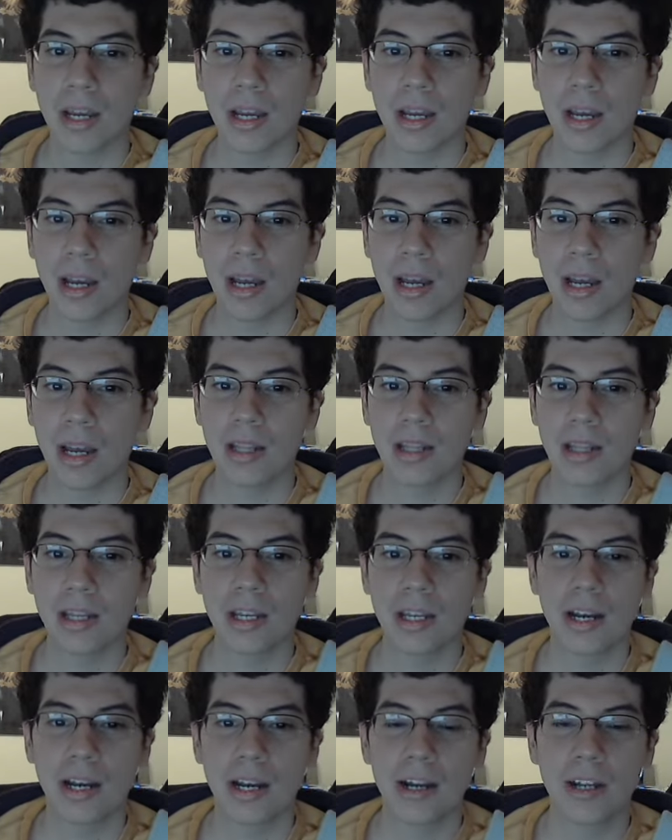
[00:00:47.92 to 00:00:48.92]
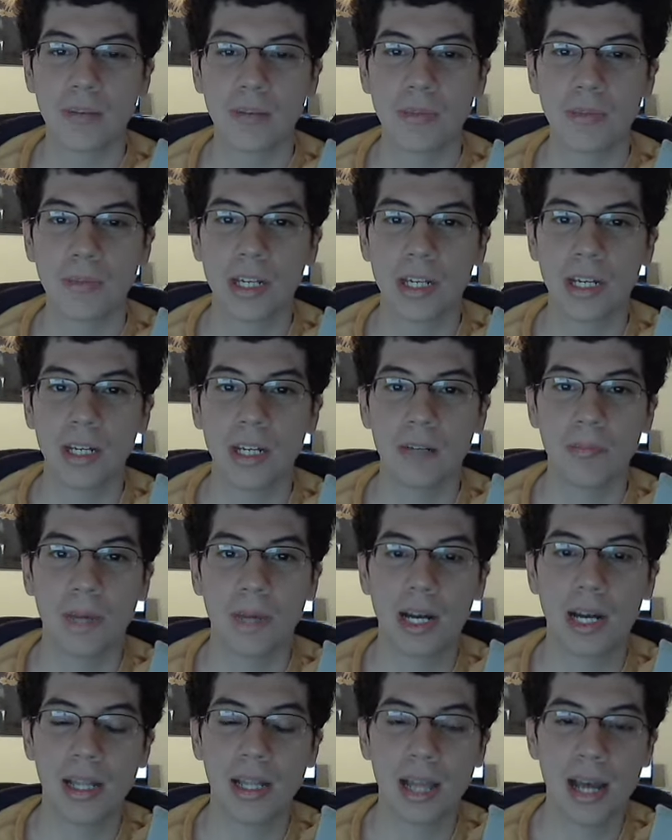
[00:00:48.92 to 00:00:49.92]
And then I obtained
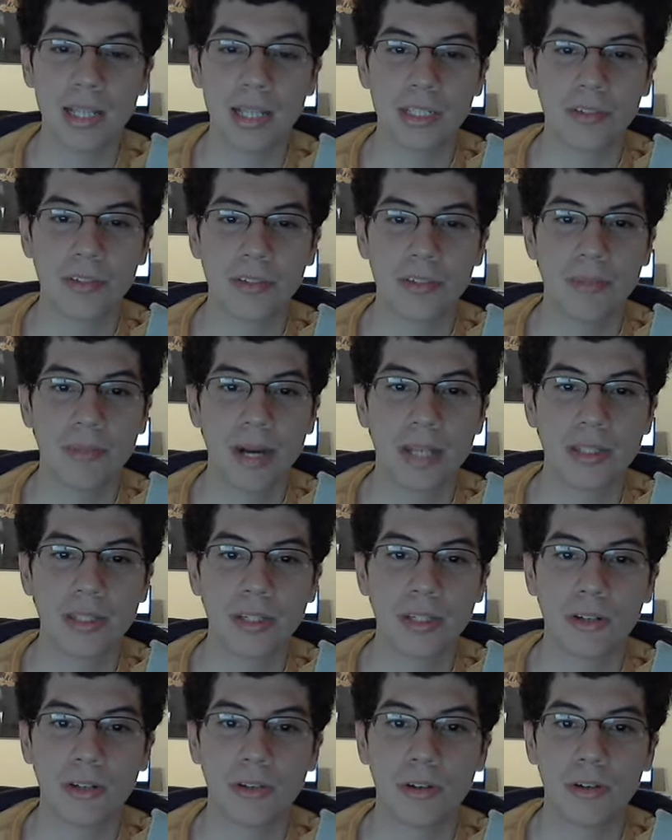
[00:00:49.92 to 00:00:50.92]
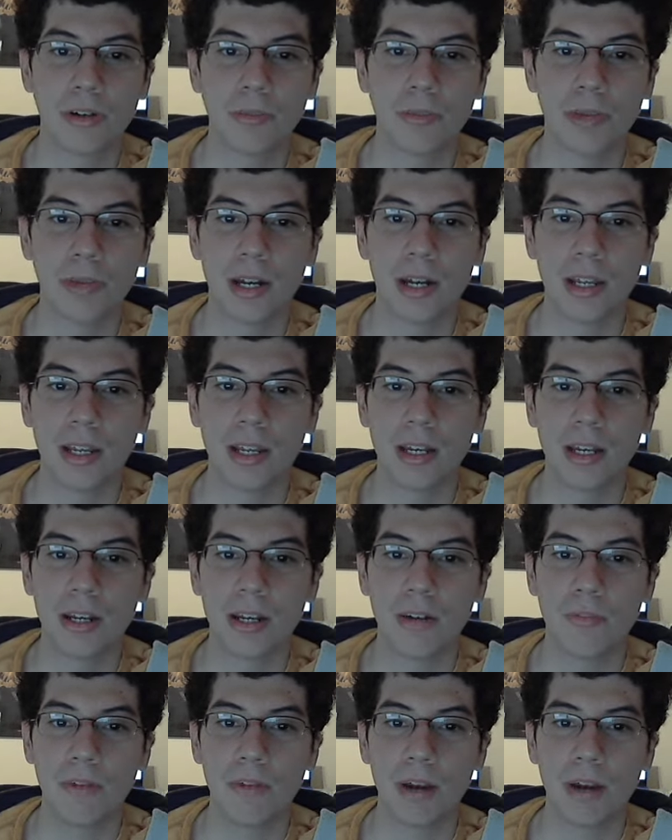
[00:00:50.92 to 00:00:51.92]
my last Grandmaster norm in
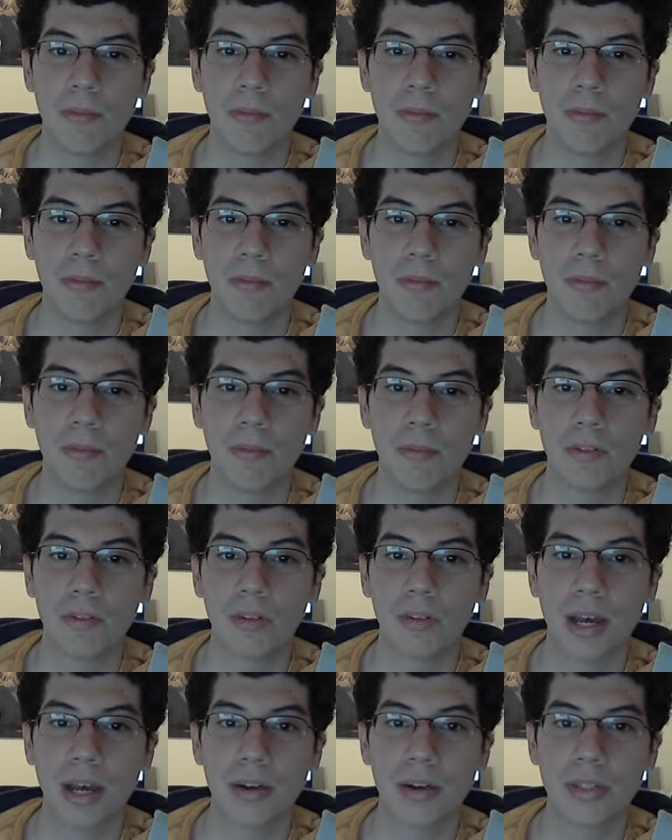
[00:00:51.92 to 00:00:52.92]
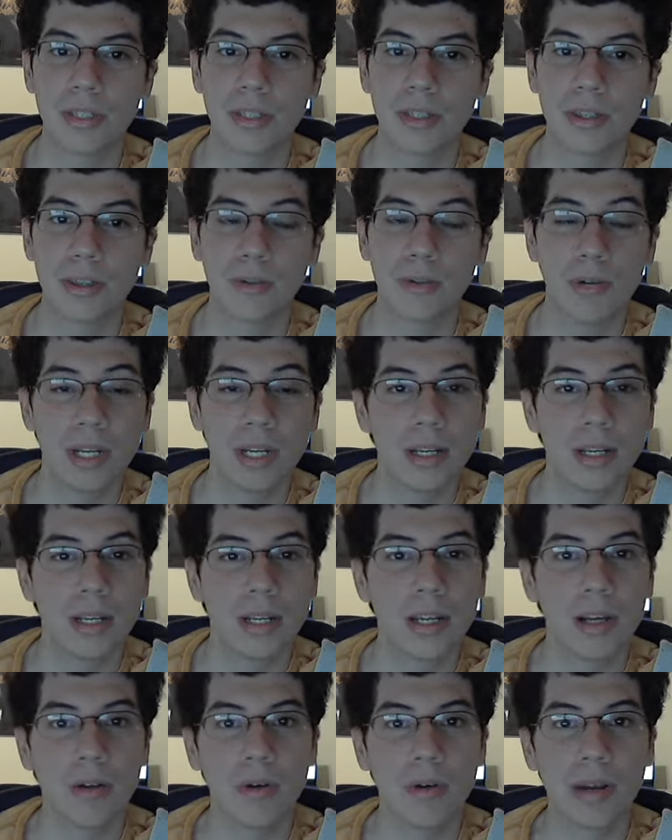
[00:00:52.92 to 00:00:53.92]
November of 2003
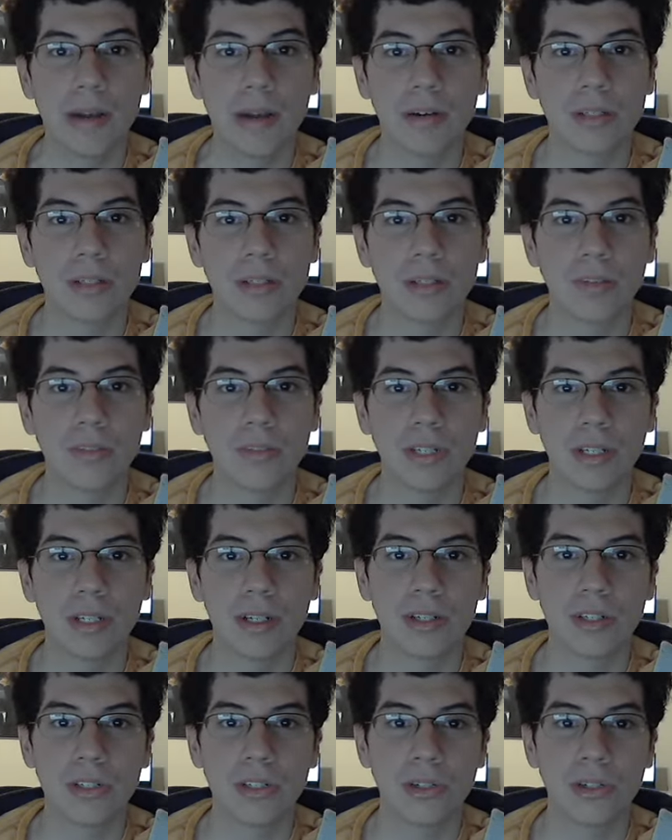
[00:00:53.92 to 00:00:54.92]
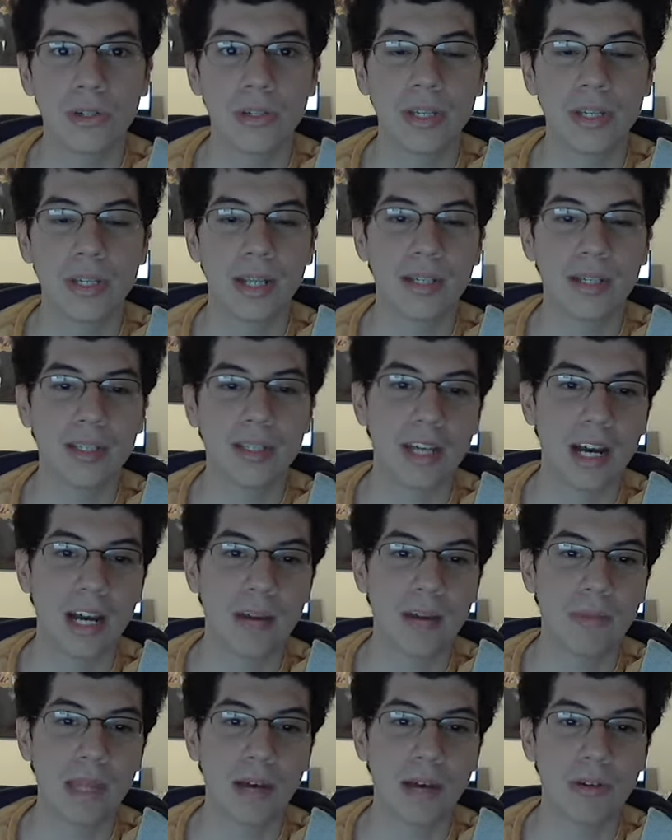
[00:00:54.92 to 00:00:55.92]
when I was 15 years old. At the
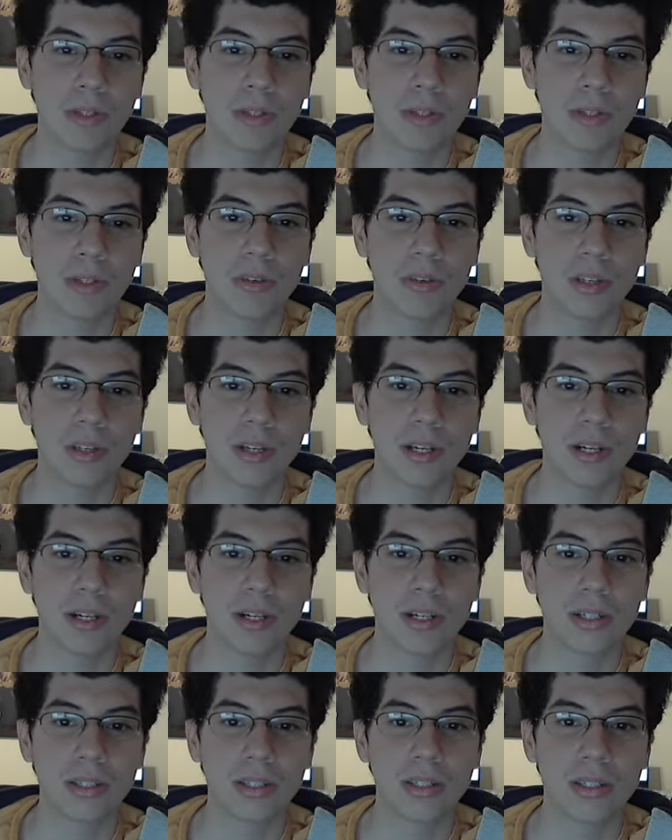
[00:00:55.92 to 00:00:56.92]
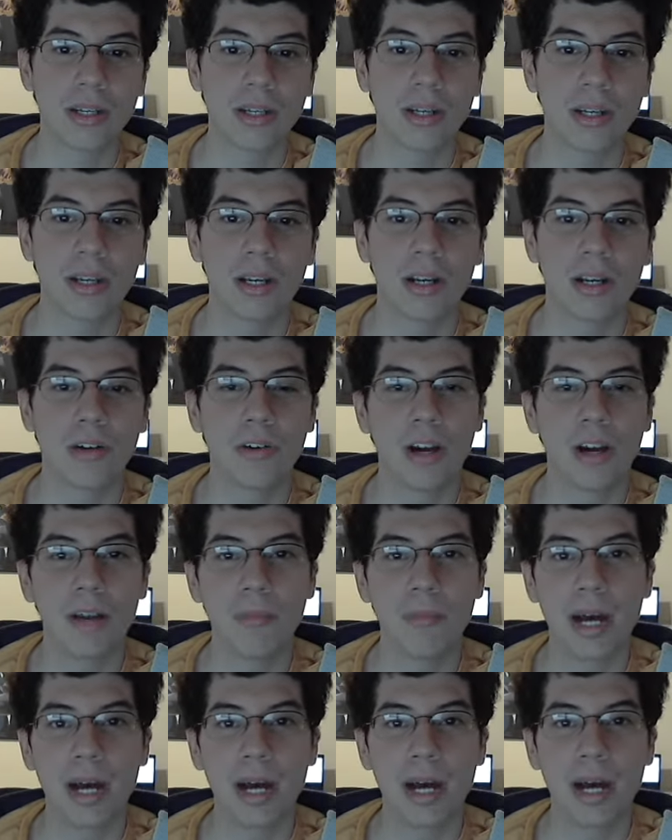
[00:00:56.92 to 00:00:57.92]
time, that was one of the youngest
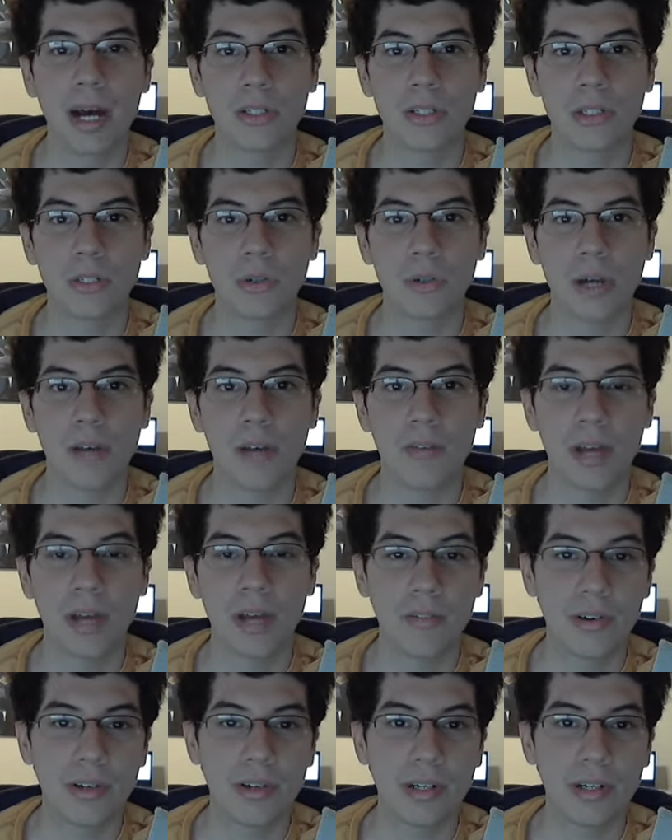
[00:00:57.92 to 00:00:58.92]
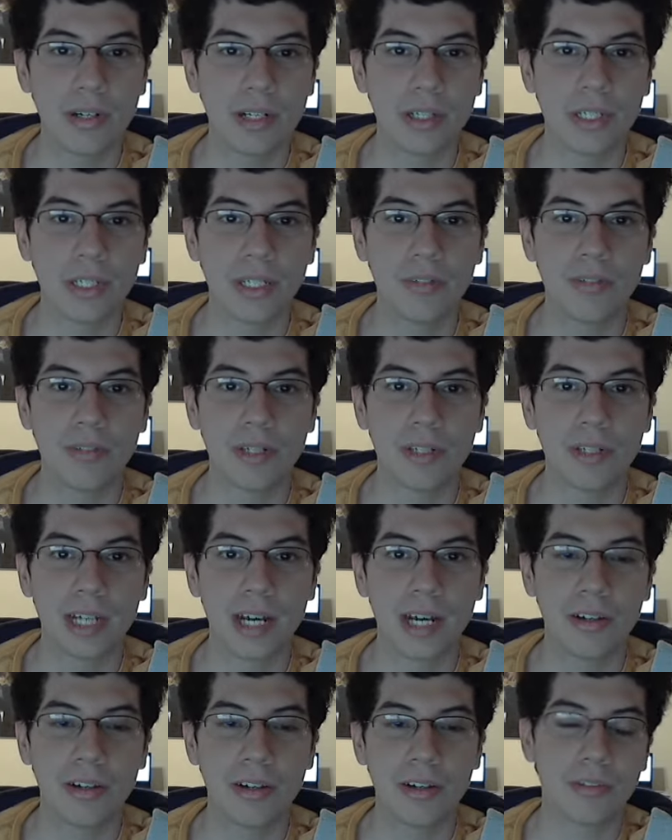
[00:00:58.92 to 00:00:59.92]
grandmasters to have ever achieved the
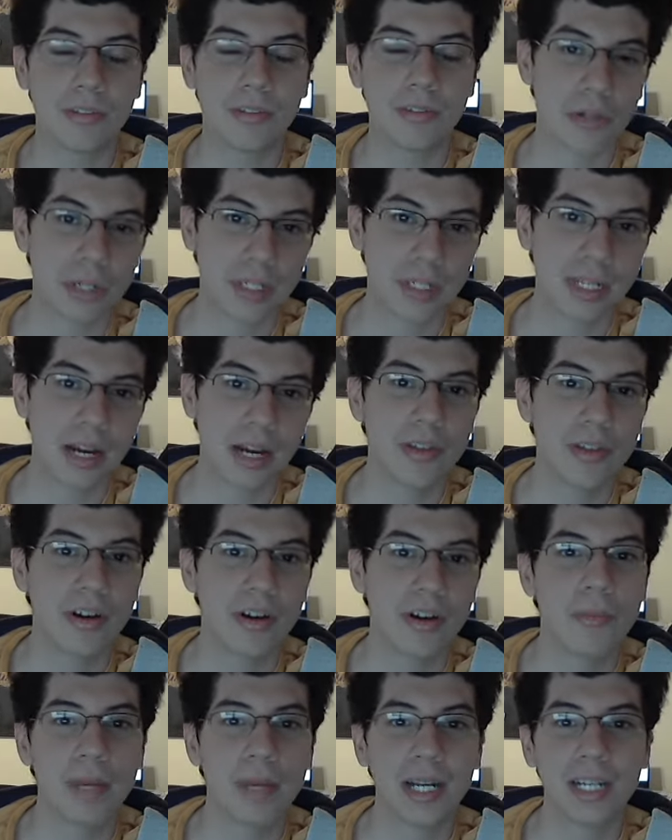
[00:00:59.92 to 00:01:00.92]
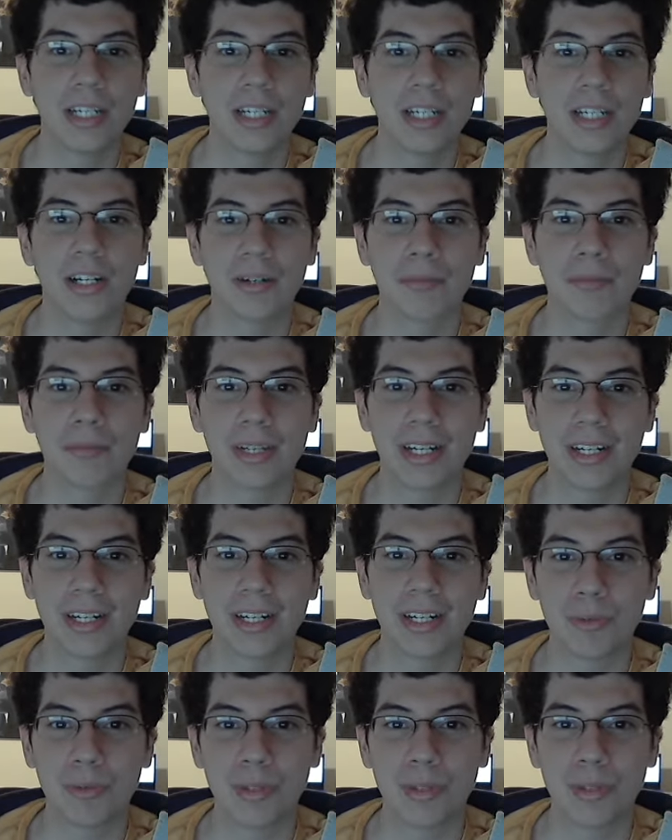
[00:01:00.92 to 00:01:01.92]
title. Of course, now there are many young players
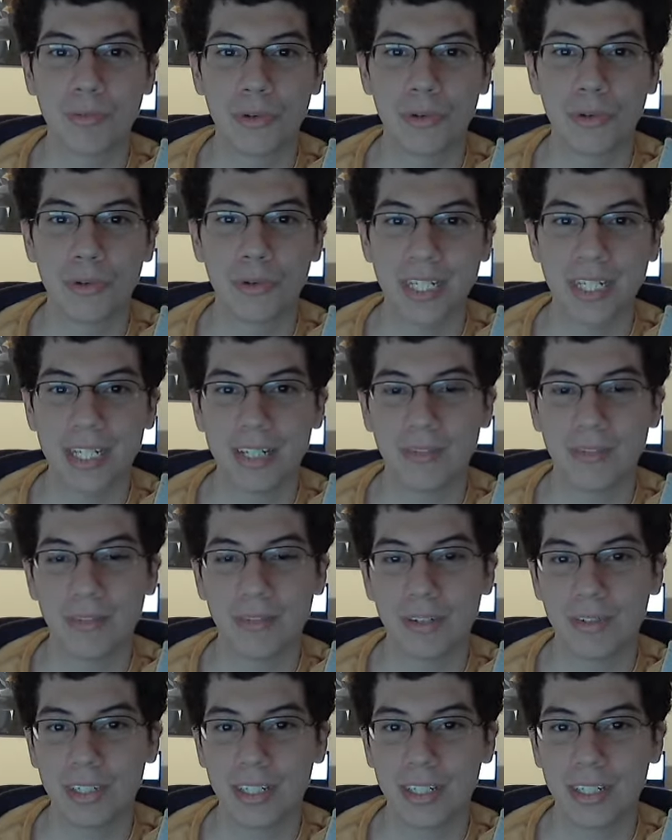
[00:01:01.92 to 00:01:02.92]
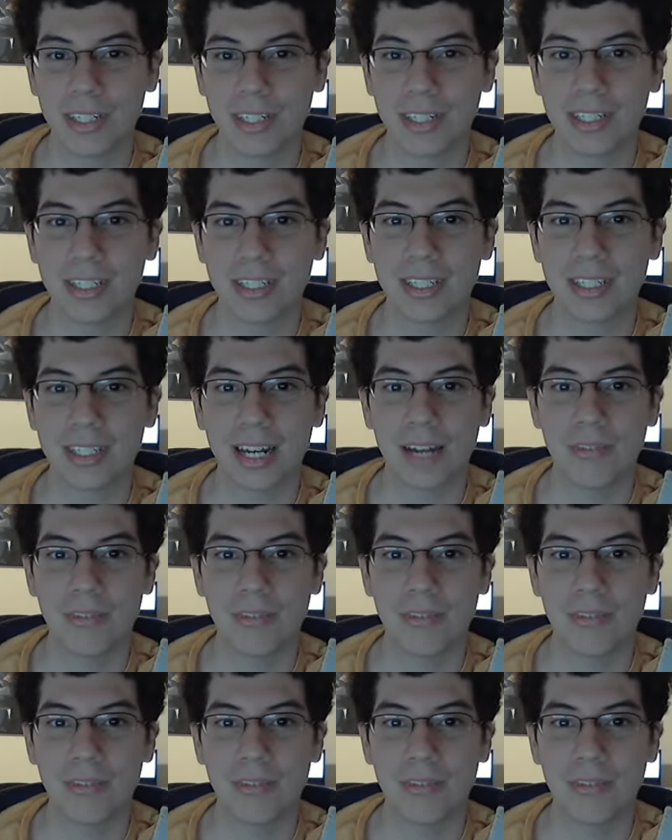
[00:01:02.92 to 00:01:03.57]
with 14 and 15 years that have